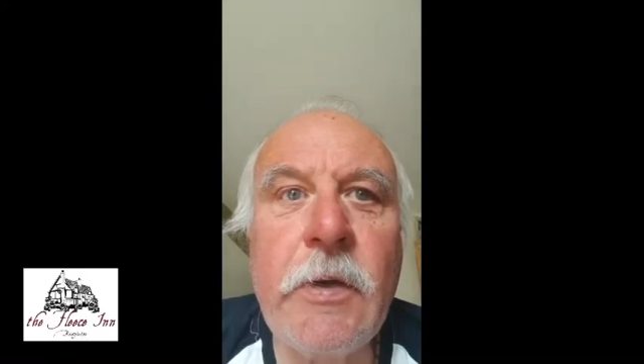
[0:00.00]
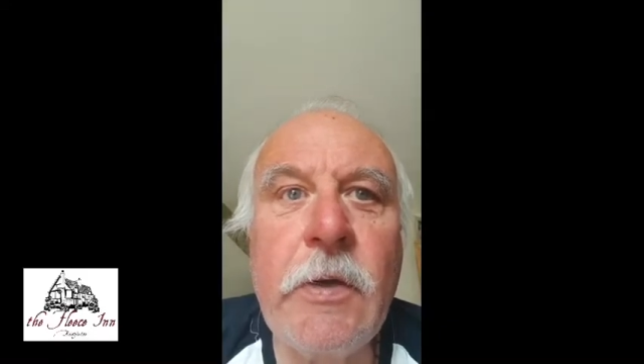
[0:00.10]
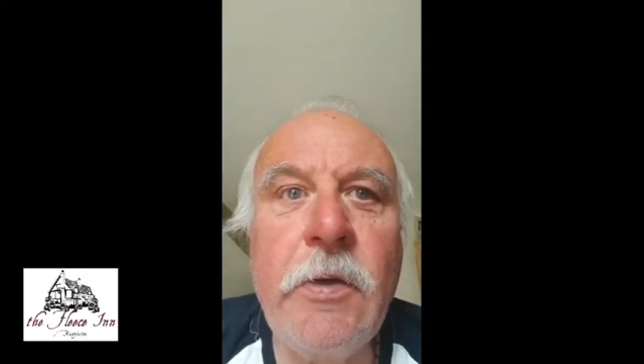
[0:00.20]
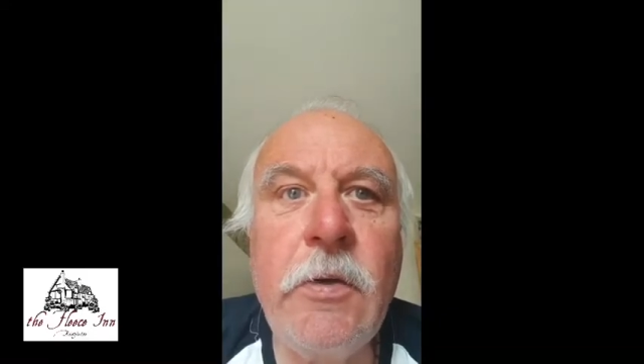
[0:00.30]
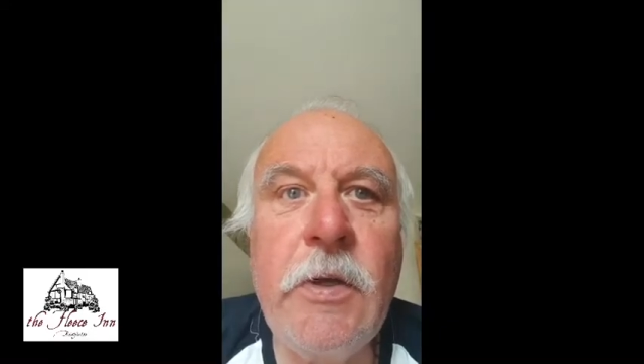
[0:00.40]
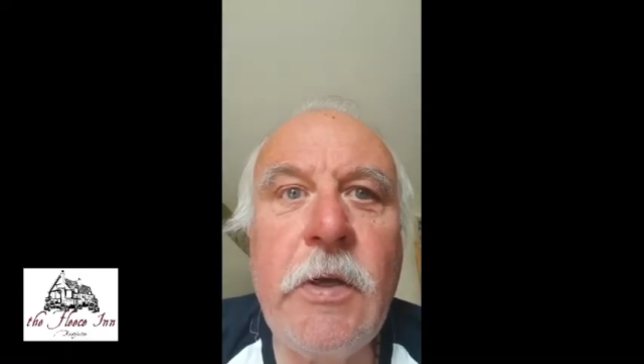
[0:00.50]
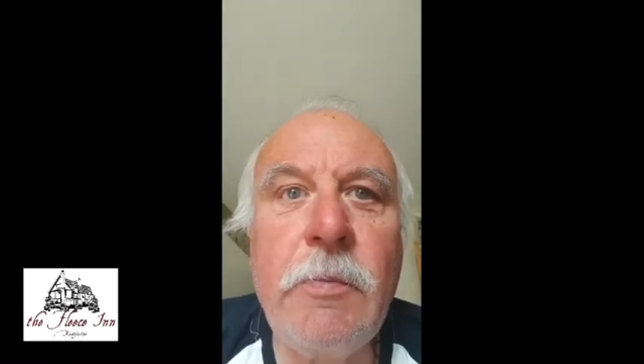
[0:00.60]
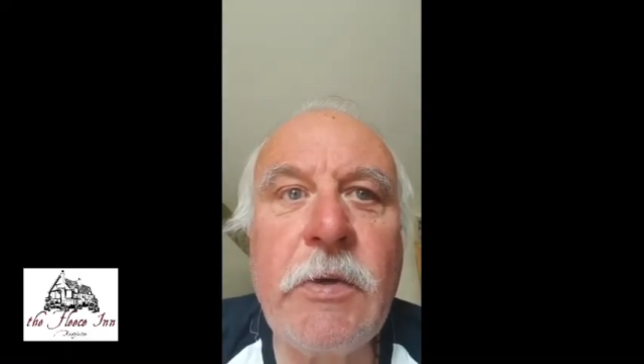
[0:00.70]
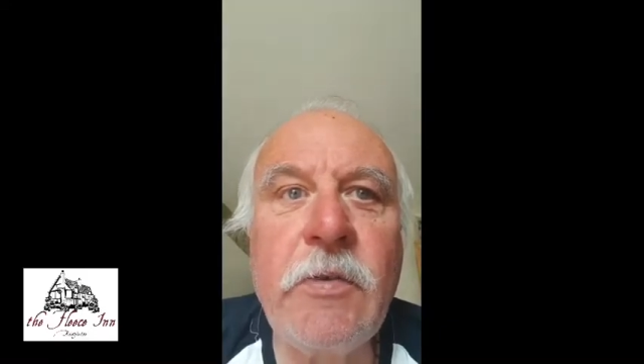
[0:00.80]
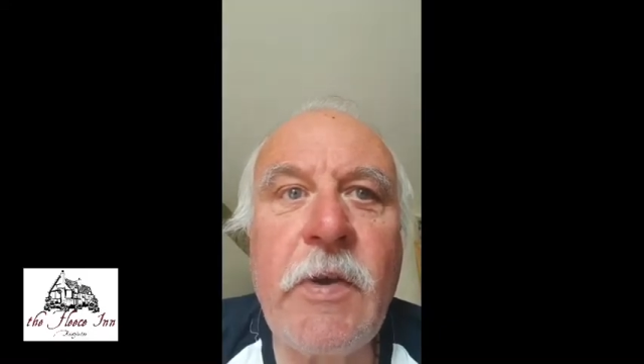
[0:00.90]
and earning a
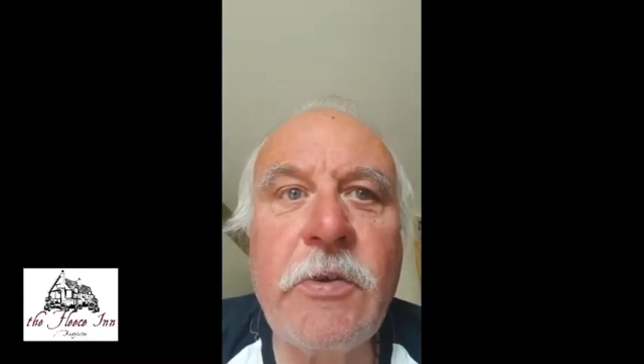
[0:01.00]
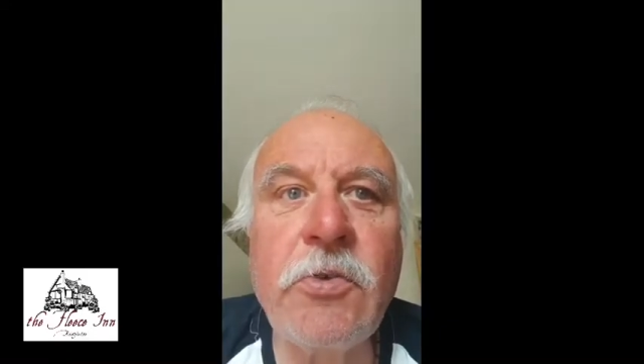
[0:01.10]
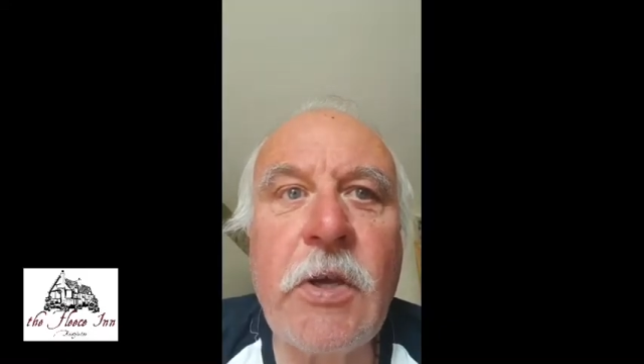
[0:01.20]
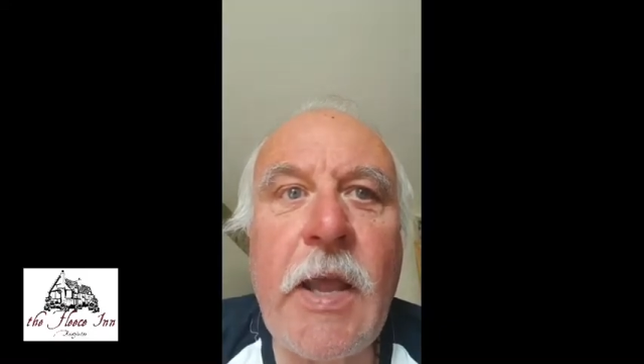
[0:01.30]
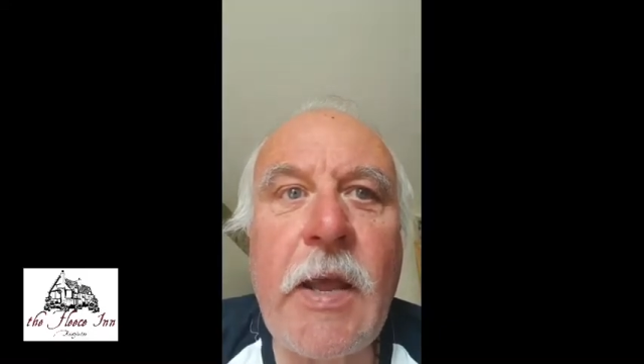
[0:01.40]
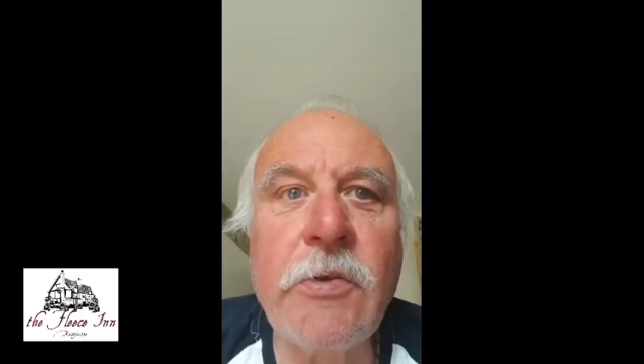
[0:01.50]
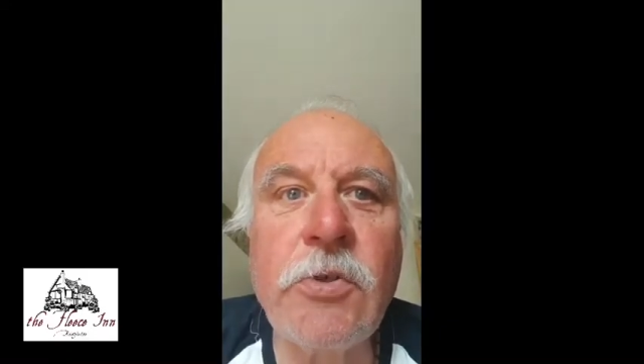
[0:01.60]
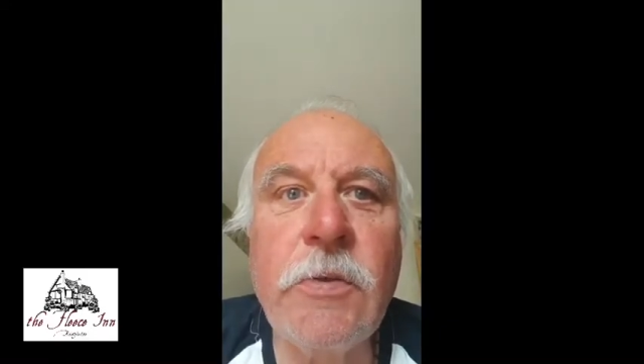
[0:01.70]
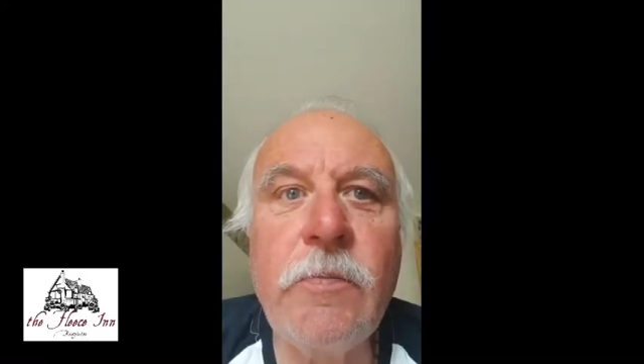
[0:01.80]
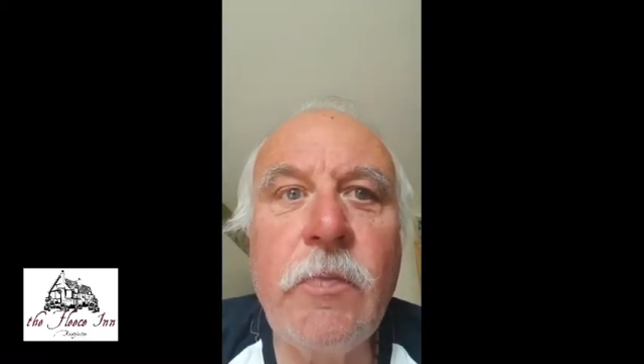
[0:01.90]
bit of extra cash.